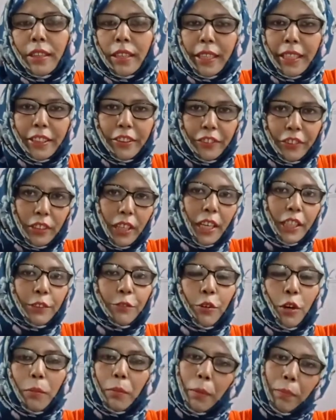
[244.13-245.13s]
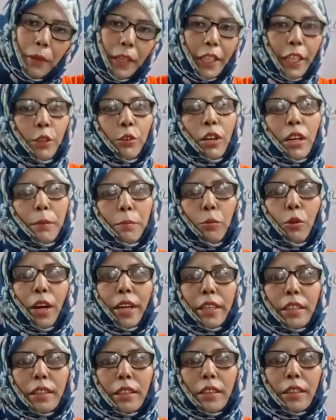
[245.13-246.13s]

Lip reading: it starts from a particular point.